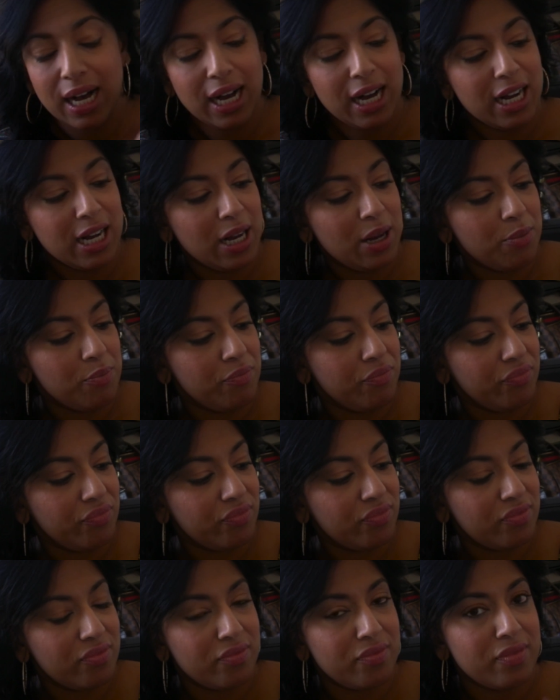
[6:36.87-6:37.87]

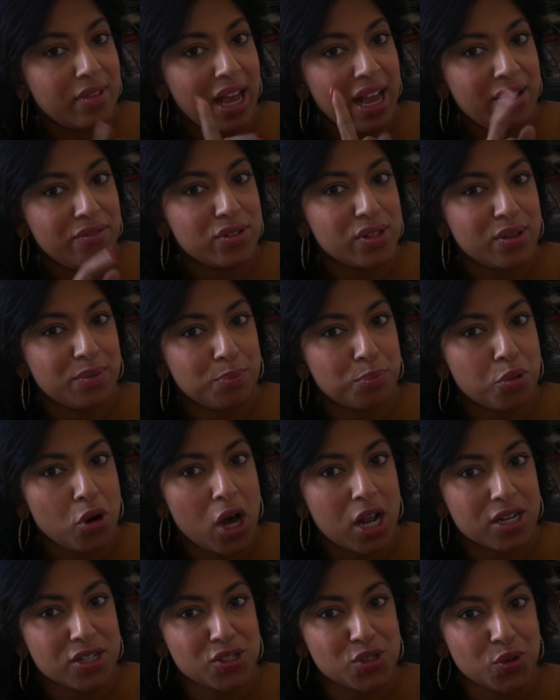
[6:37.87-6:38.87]
Um, I have a
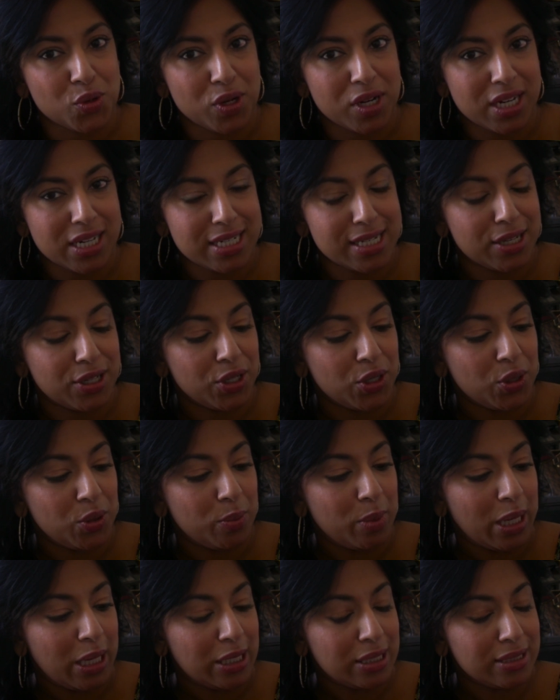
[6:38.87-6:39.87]
Prada story to tell you
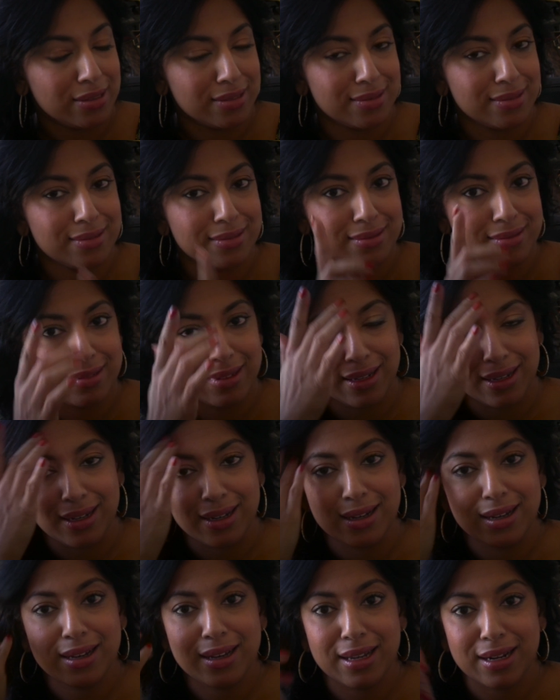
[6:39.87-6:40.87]
about,
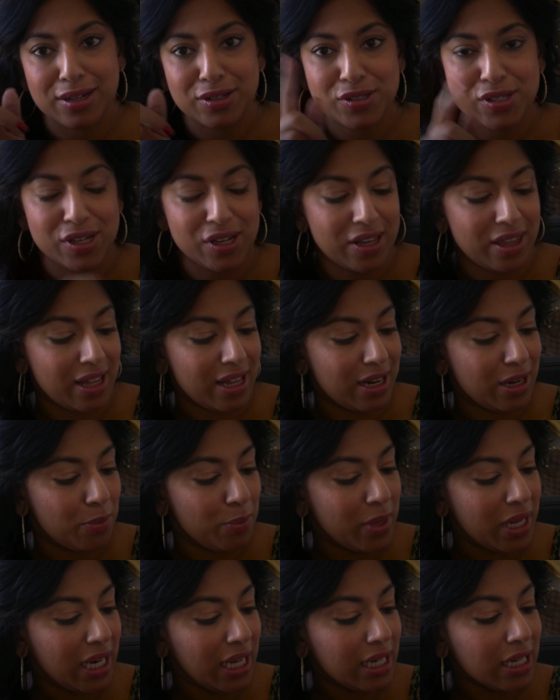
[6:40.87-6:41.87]
uh, and I'll tell you that in
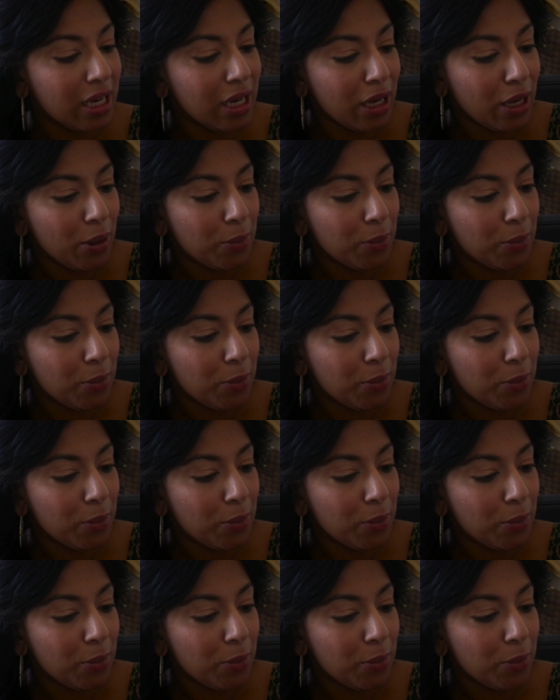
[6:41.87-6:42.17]
a minute.